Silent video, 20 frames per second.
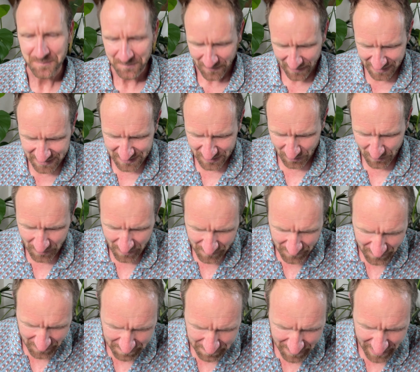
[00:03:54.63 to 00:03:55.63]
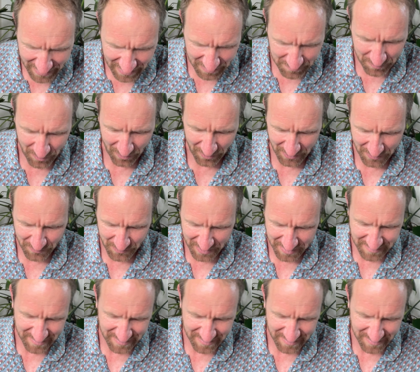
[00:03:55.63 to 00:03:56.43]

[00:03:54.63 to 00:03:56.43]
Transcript: And so the middle part where it